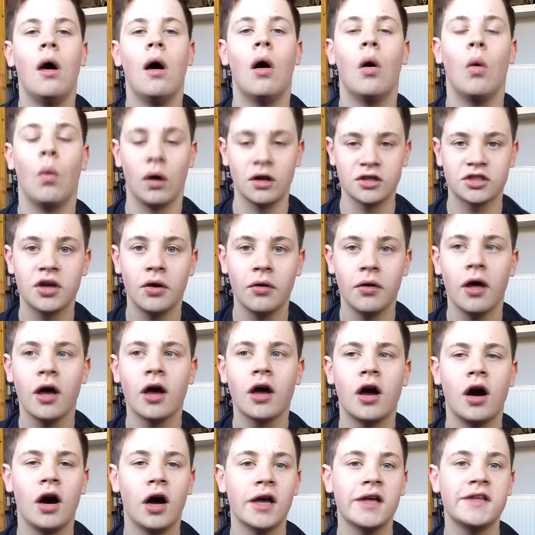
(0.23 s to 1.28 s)
What's going on,
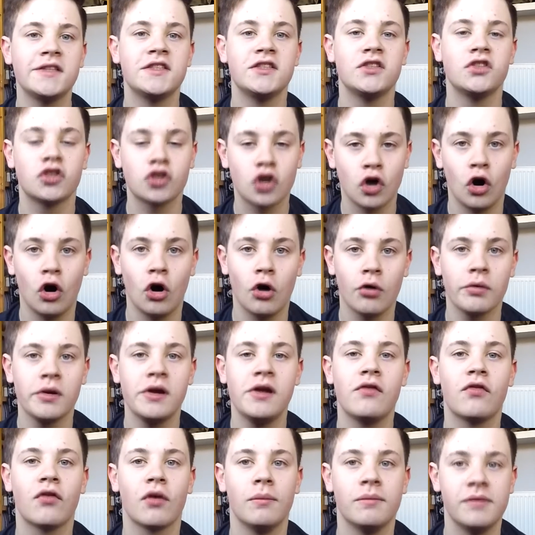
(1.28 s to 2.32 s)
guys? This is Corey
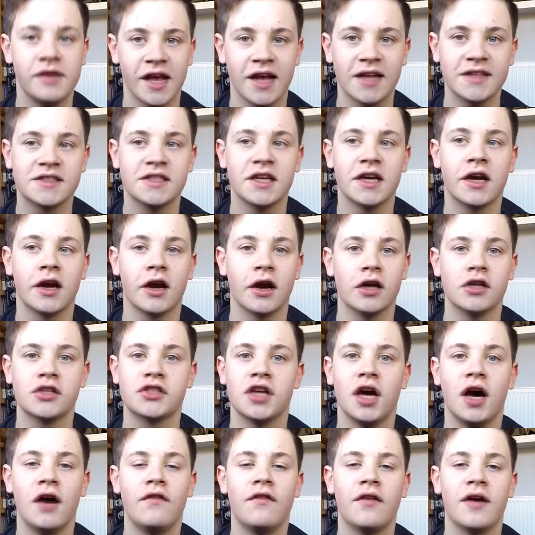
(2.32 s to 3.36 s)
from Airsoft,